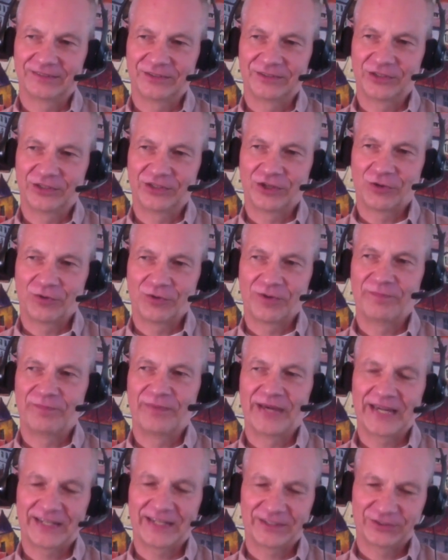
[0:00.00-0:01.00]
going
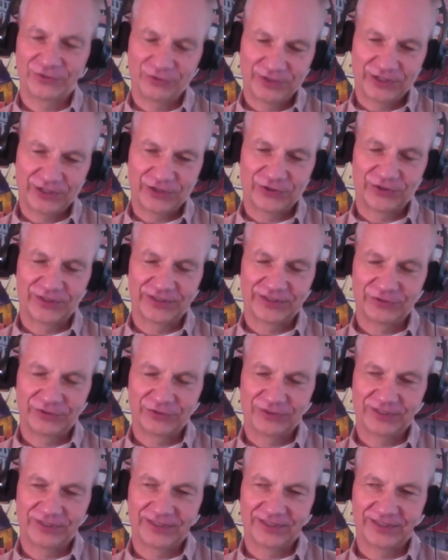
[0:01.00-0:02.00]
back to
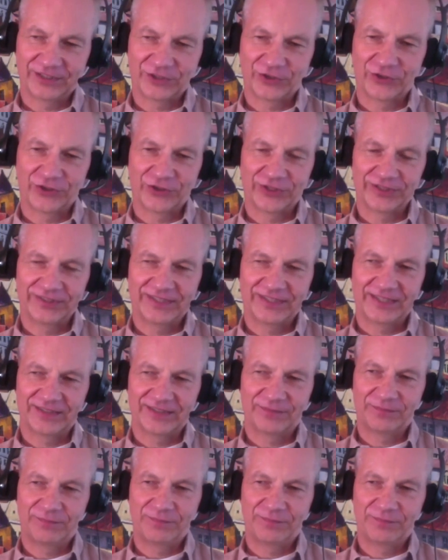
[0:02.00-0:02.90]
the core, that